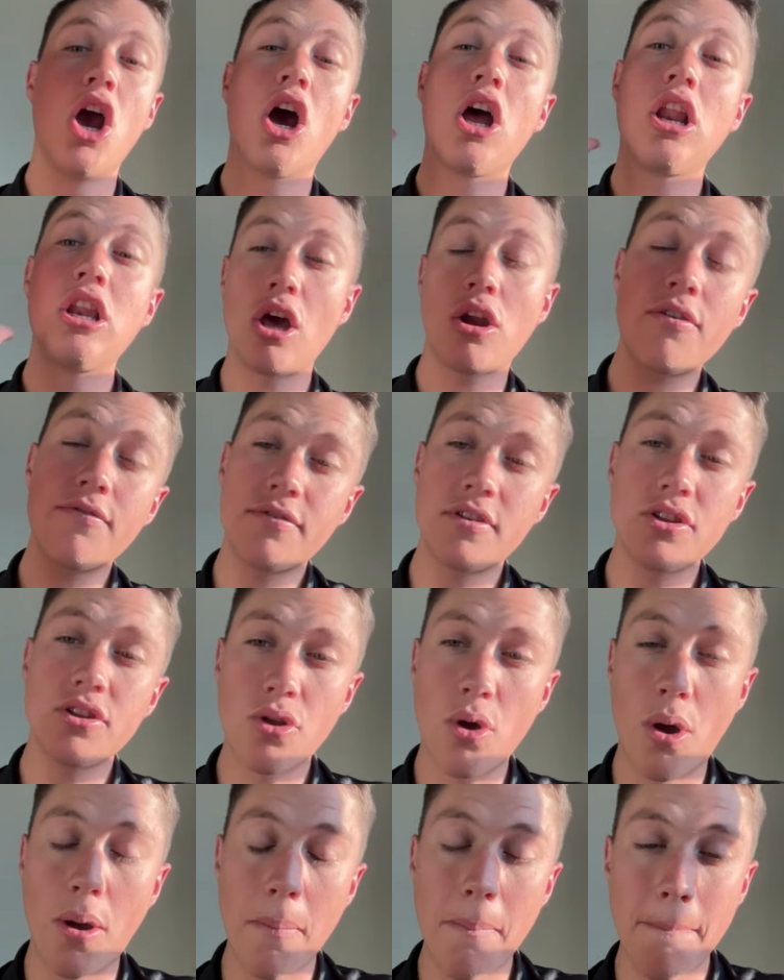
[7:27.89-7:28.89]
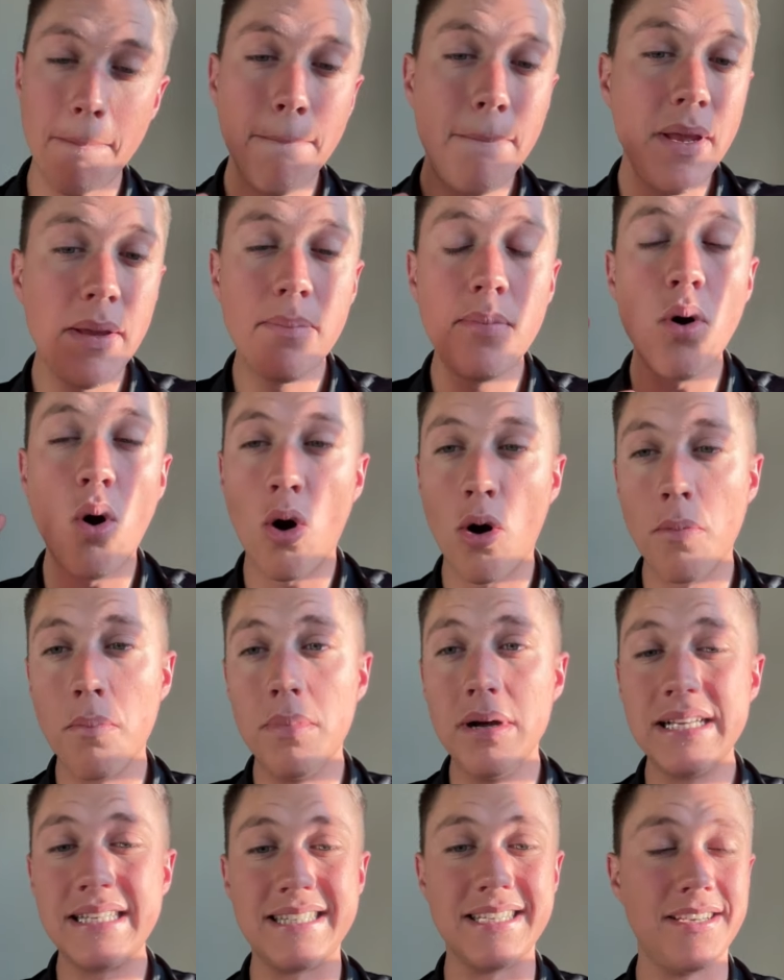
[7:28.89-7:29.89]
A lot of the time people are
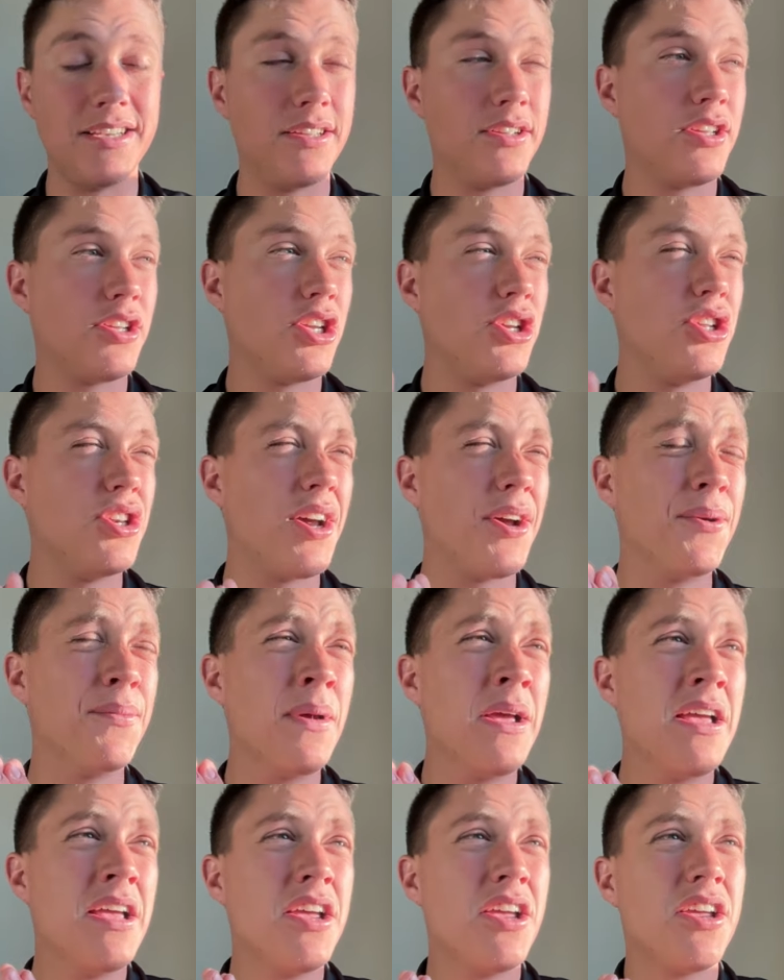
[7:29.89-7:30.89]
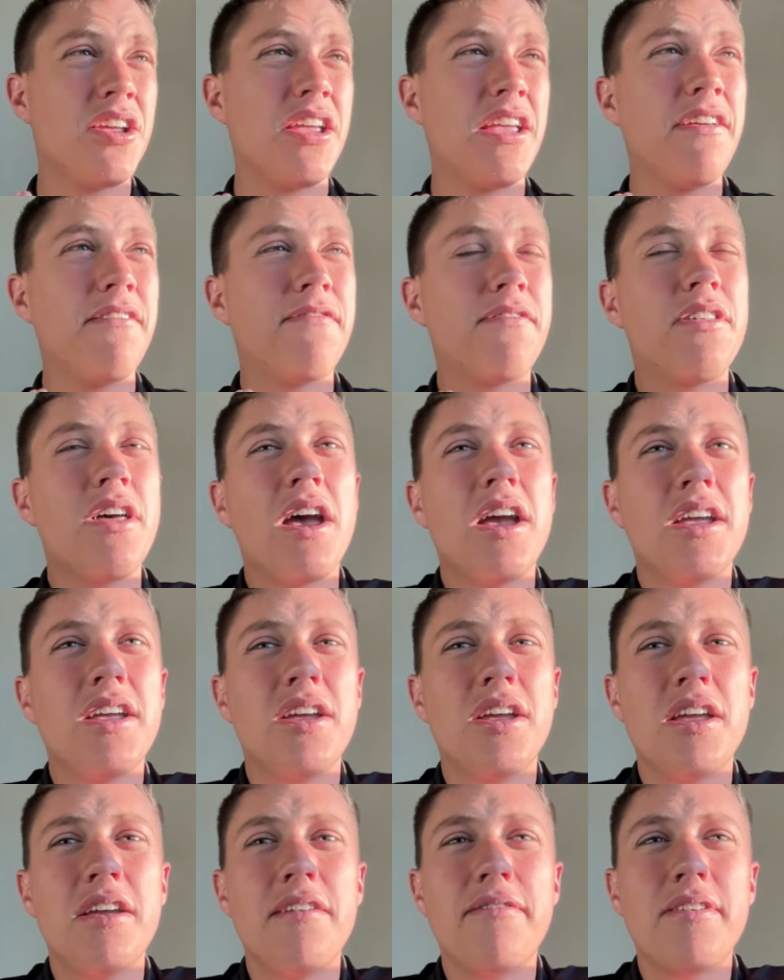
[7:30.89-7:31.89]
busy. If
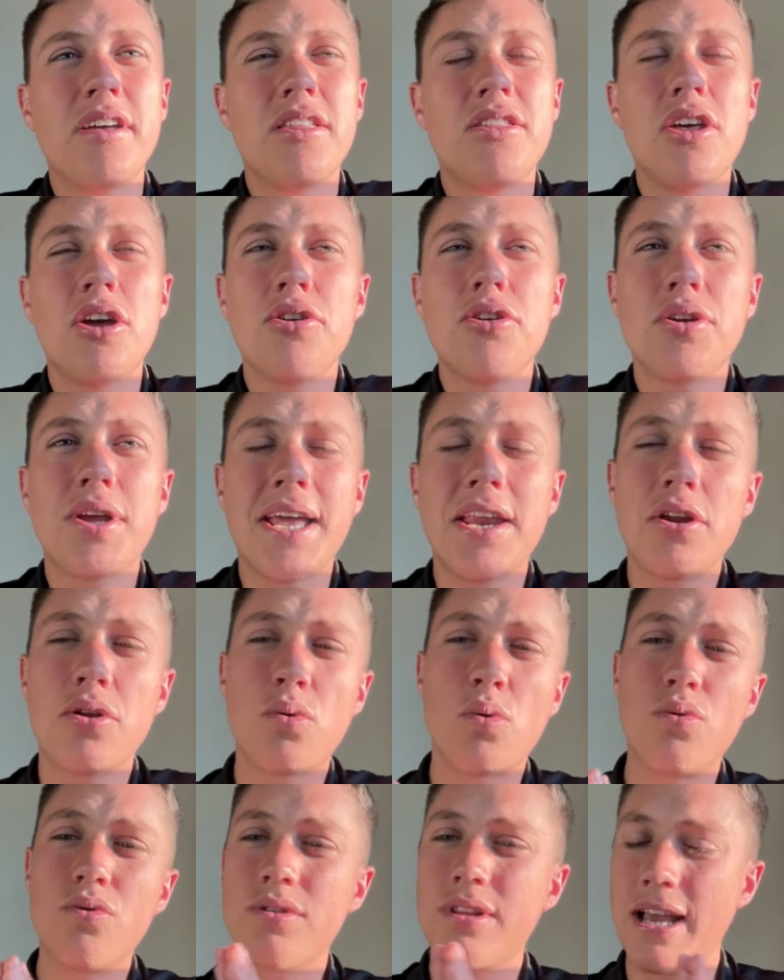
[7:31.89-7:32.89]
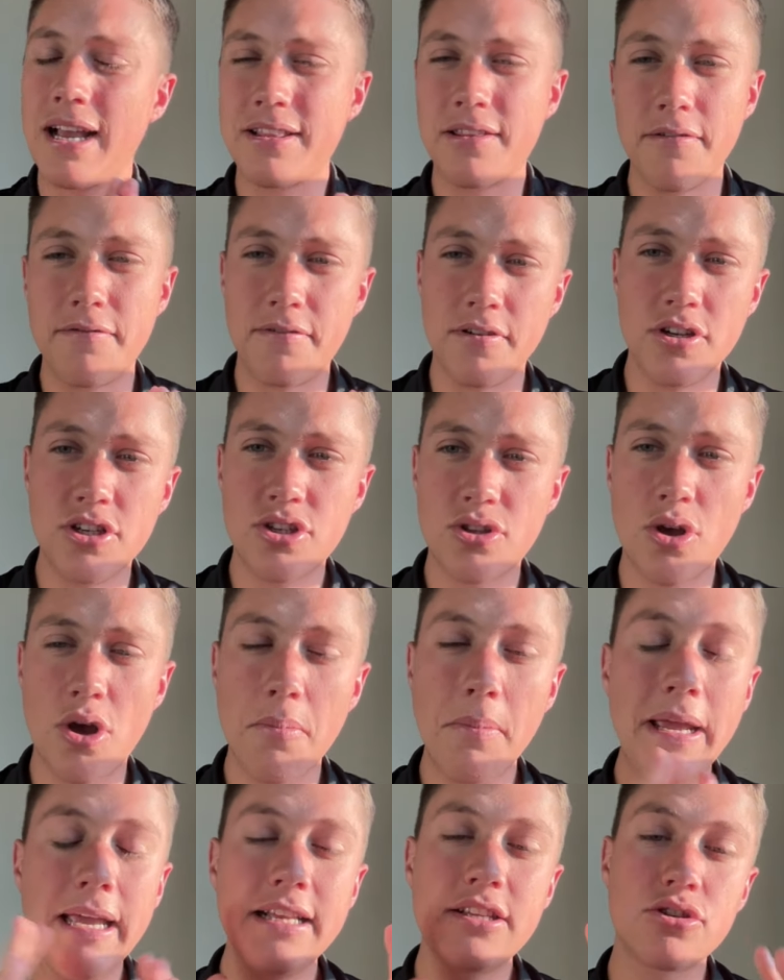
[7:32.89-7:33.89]
they don't get in contact the first
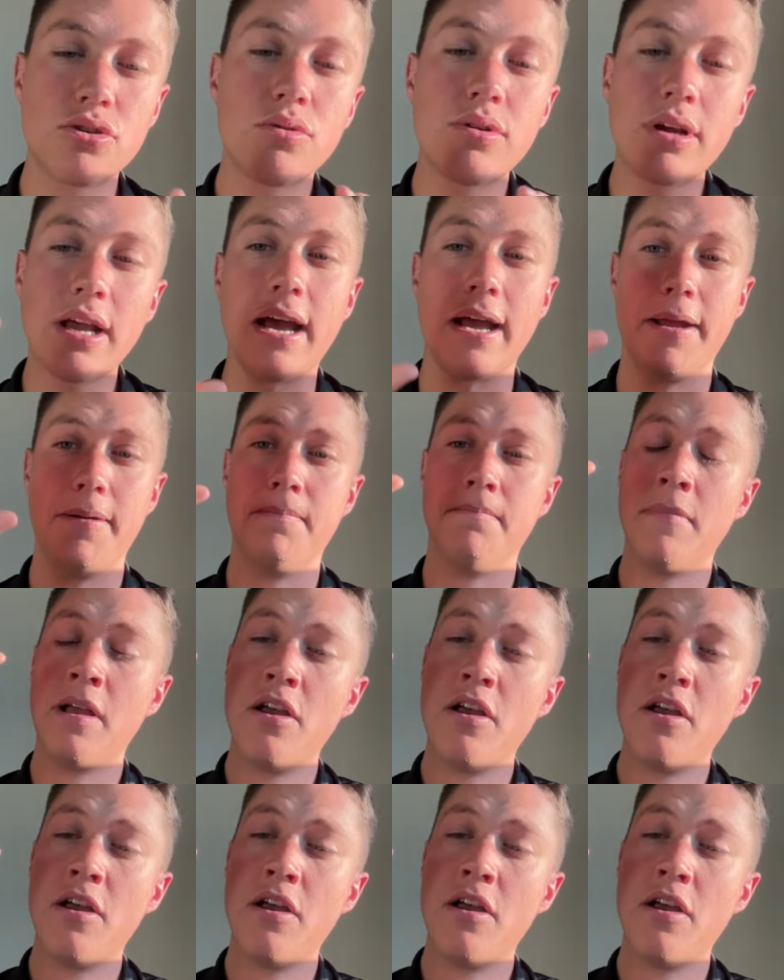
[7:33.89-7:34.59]
time, it's okay.